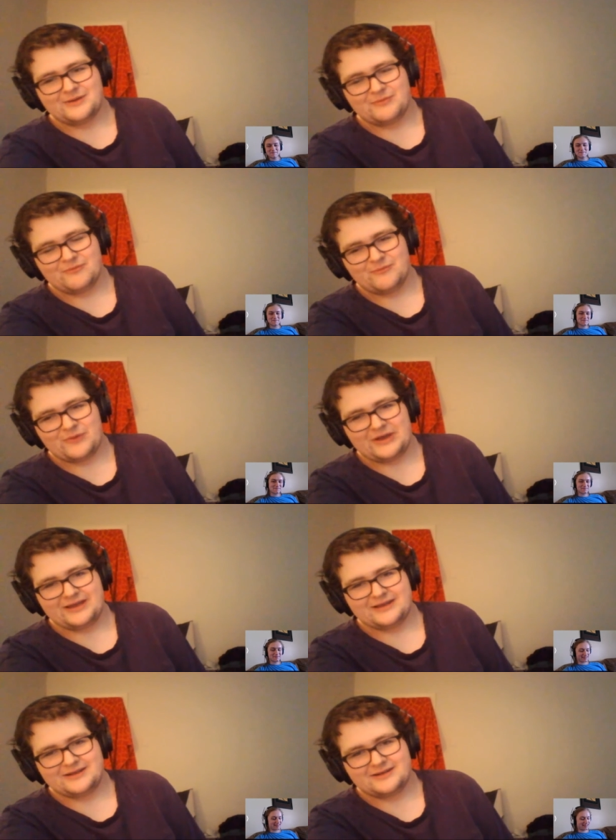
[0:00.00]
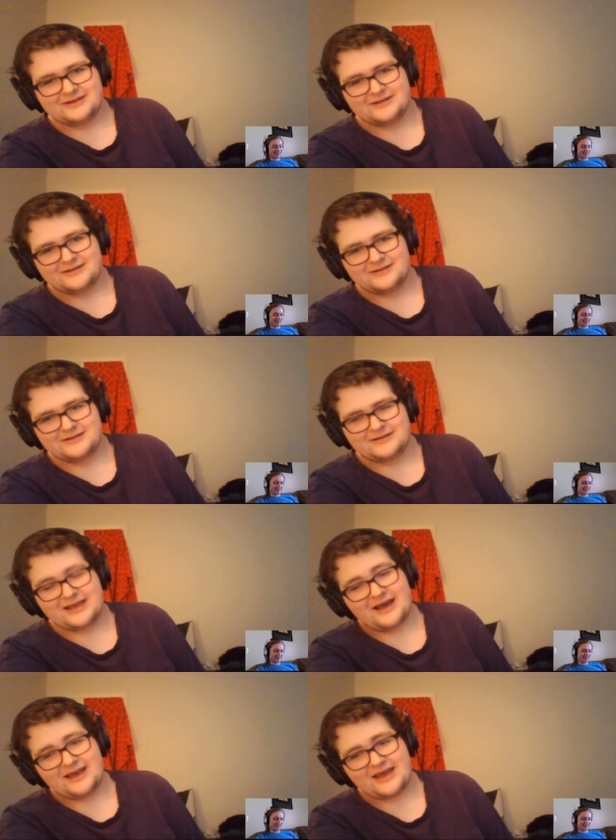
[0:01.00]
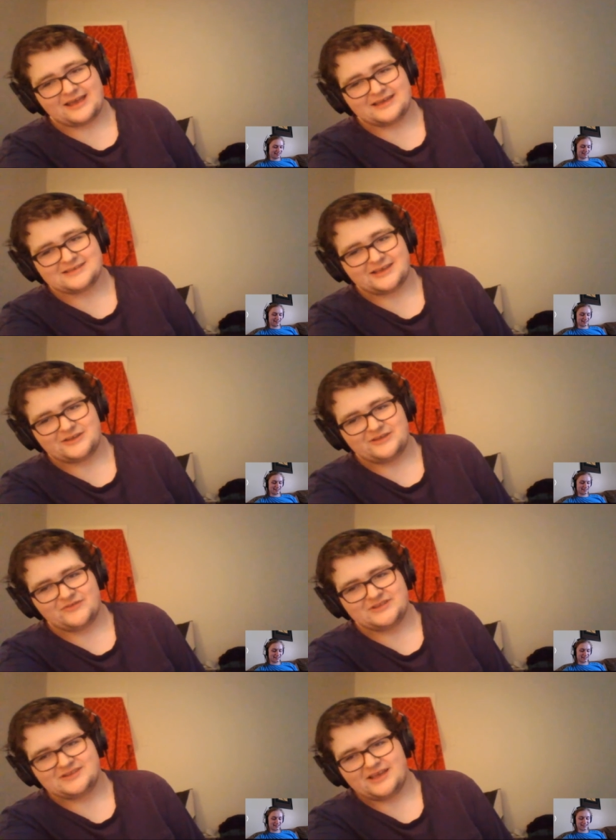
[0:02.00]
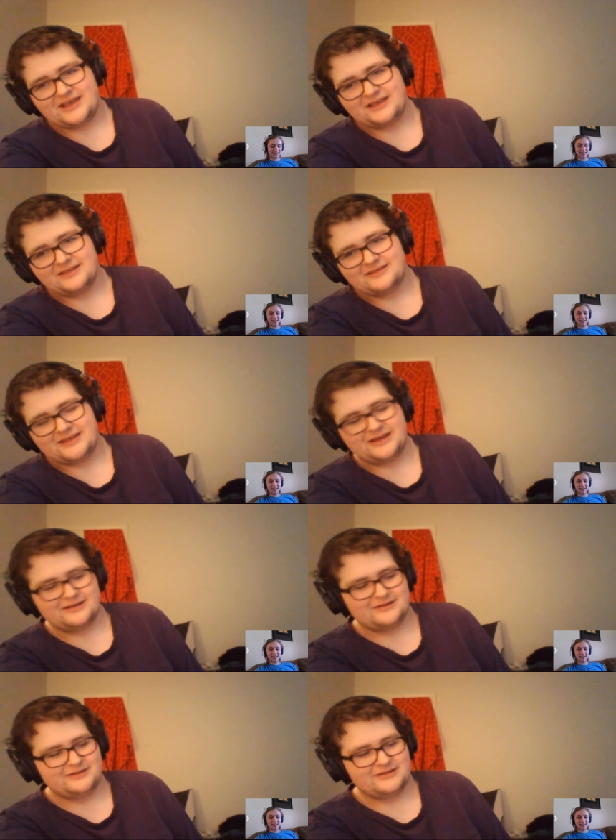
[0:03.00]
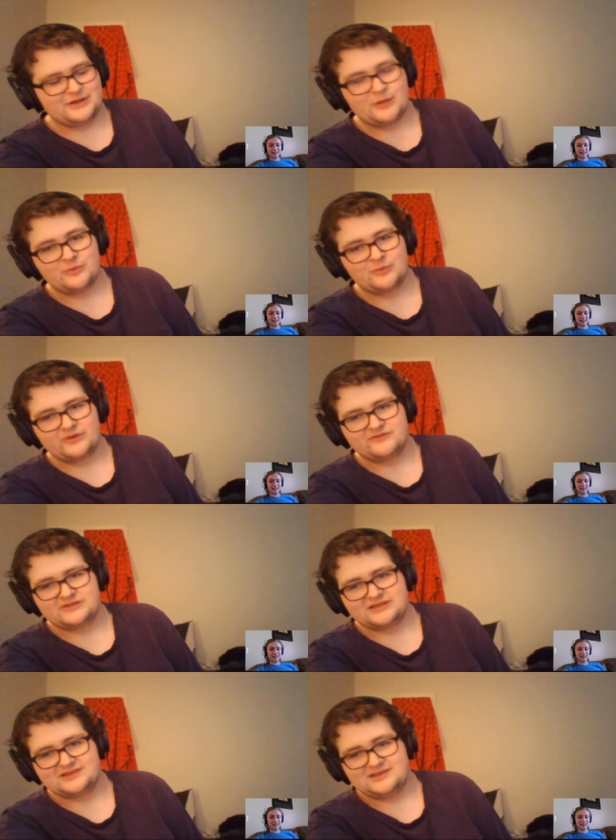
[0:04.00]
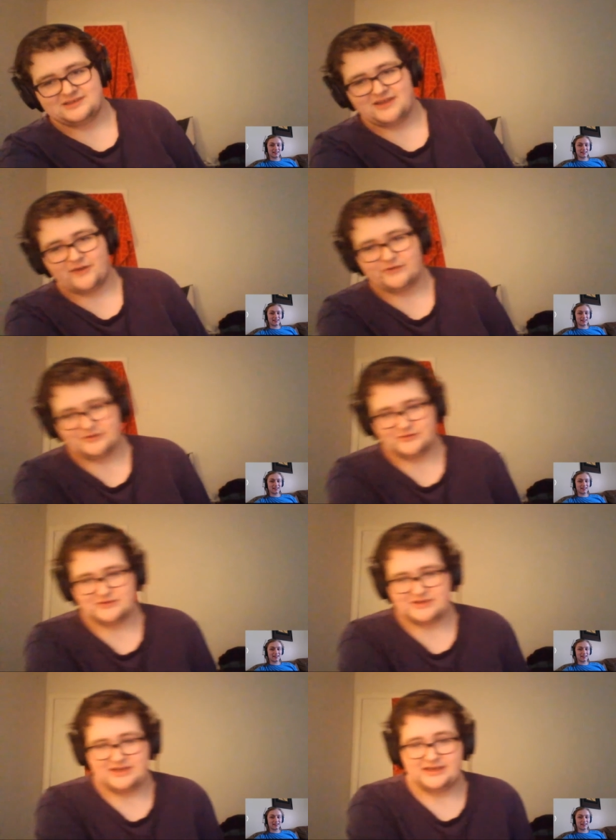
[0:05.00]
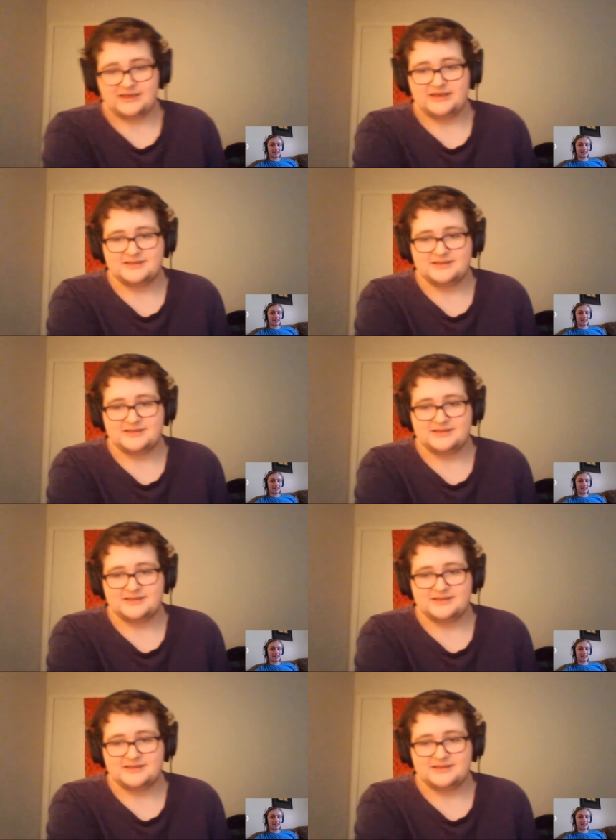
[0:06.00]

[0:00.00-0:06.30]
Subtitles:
But yeah, I guess I could even say that the number one of the list is not Return of the King.